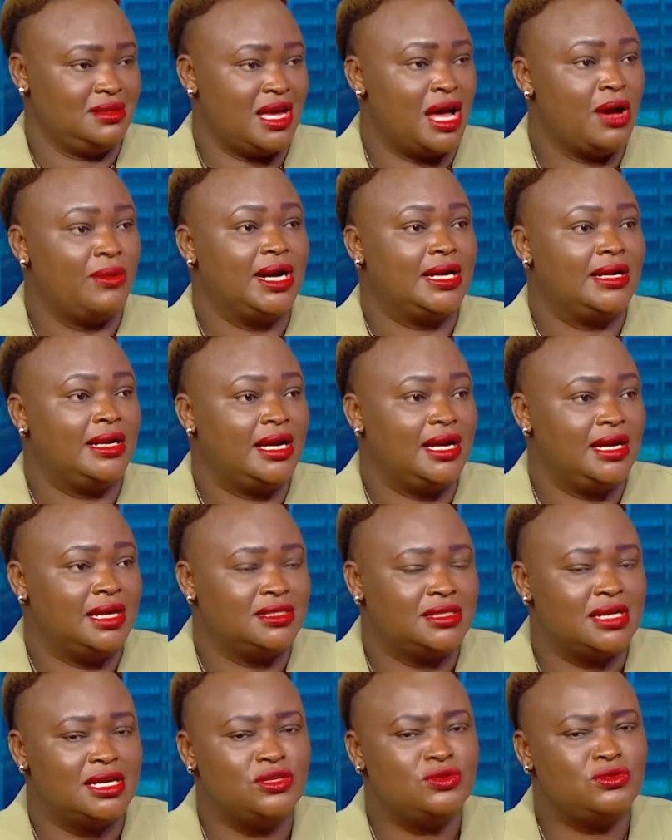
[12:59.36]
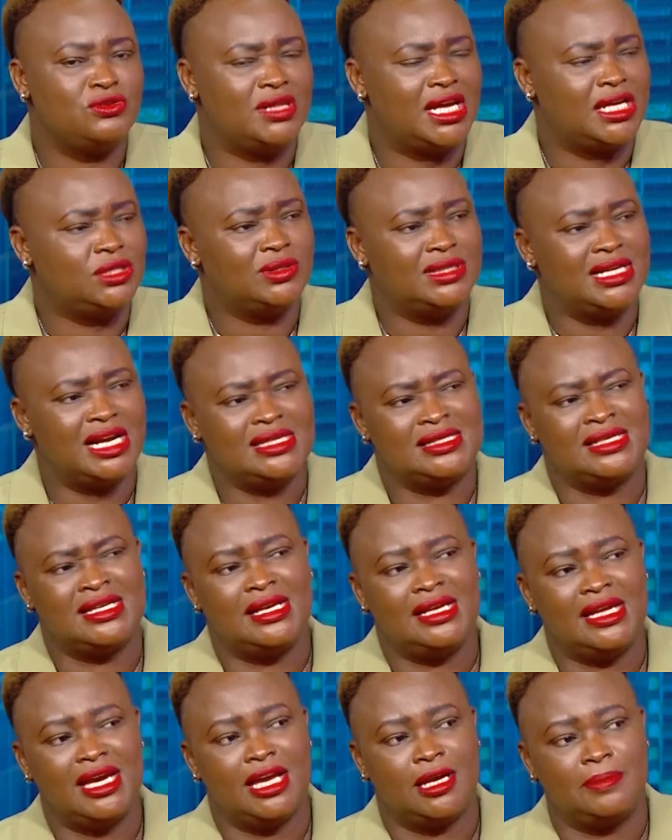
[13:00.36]
our clients. And you know, that one has
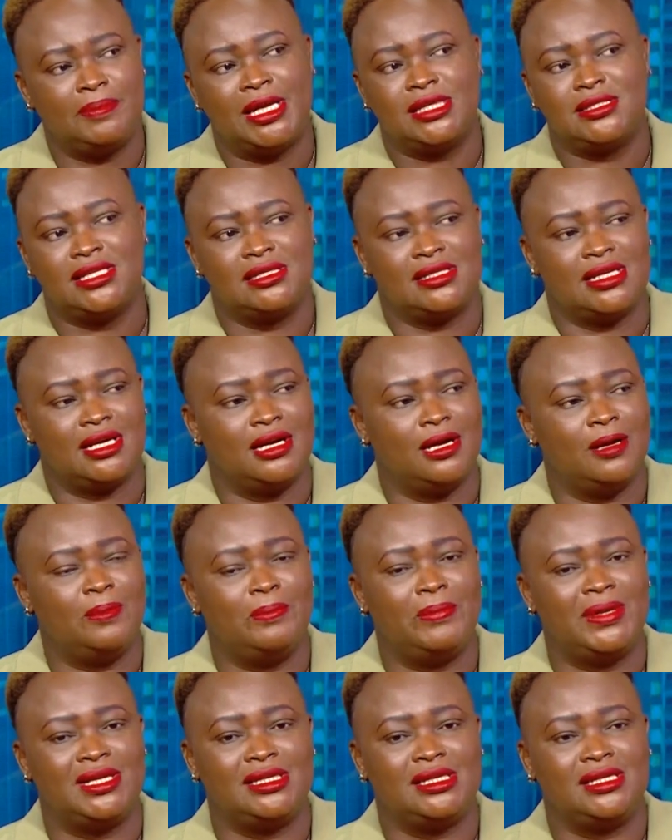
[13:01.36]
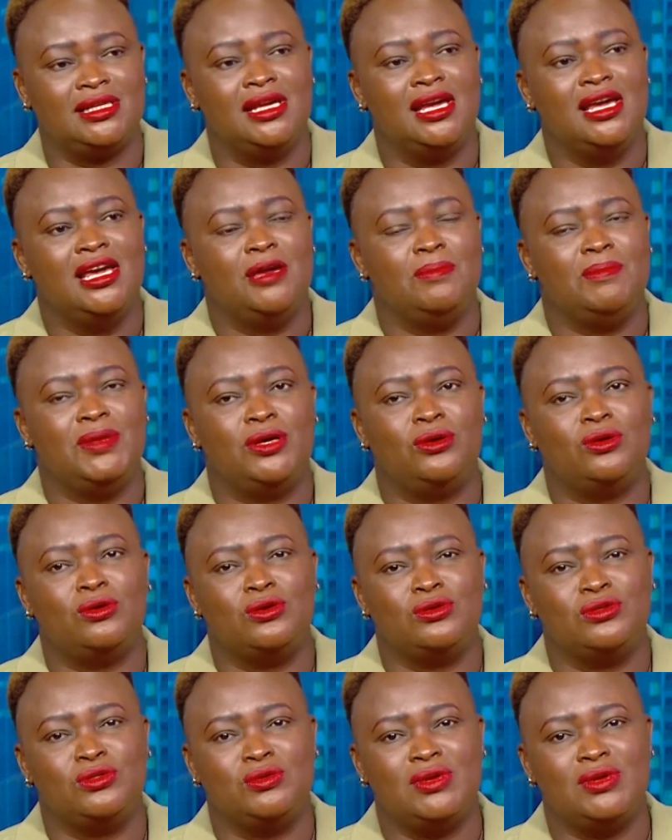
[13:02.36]
really helped us as a company, because